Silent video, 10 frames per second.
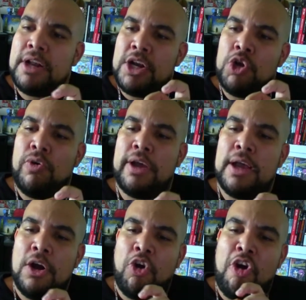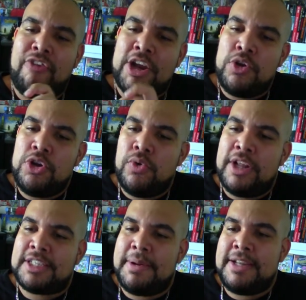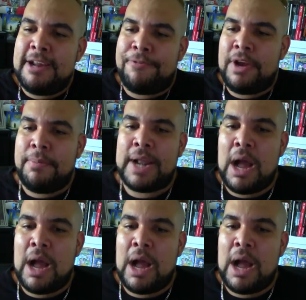gonna do it, or if I do it, it's gonna be different.